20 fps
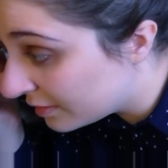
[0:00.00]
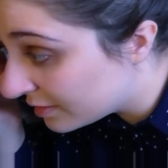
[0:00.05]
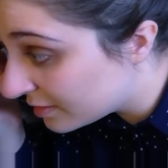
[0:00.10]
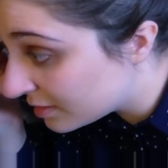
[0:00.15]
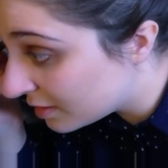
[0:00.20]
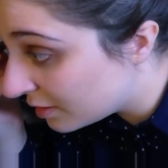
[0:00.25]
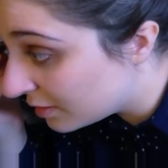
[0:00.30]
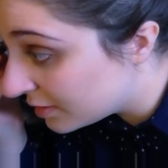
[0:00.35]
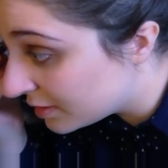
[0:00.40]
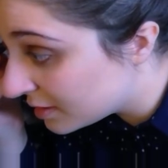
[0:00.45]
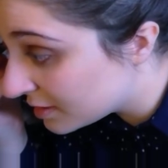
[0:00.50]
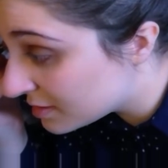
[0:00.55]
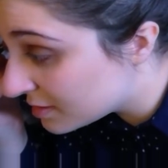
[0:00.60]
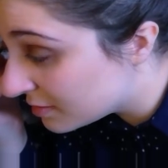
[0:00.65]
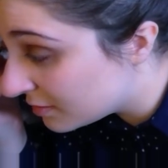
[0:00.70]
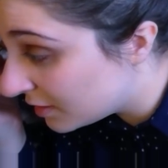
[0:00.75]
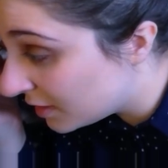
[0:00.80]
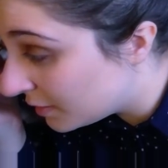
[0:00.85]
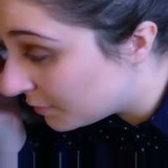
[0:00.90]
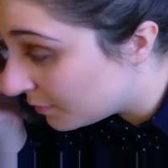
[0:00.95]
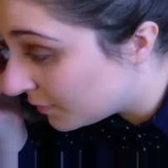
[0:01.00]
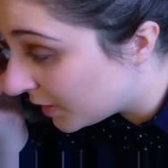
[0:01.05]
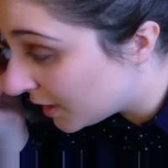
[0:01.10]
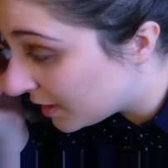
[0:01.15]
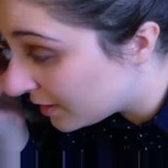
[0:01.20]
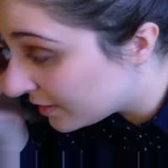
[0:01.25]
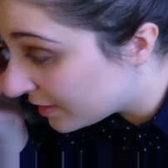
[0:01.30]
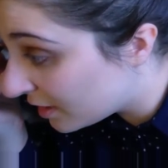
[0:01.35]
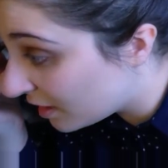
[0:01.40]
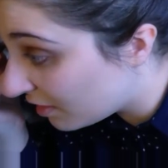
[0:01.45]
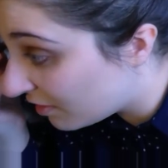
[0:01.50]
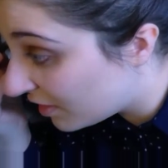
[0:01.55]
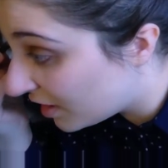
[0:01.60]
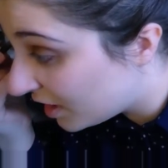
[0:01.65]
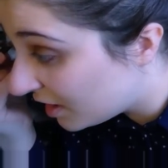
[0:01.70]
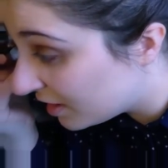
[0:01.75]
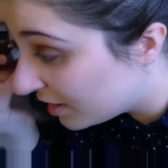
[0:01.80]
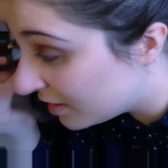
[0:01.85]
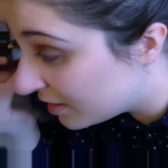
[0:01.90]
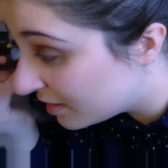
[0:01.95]
so it doesn't really melt that
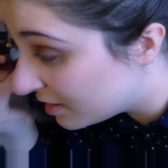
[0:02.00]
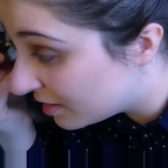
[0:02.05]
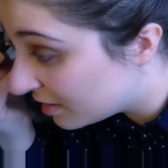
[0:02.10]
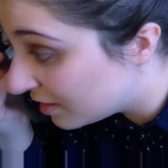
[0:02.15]
well into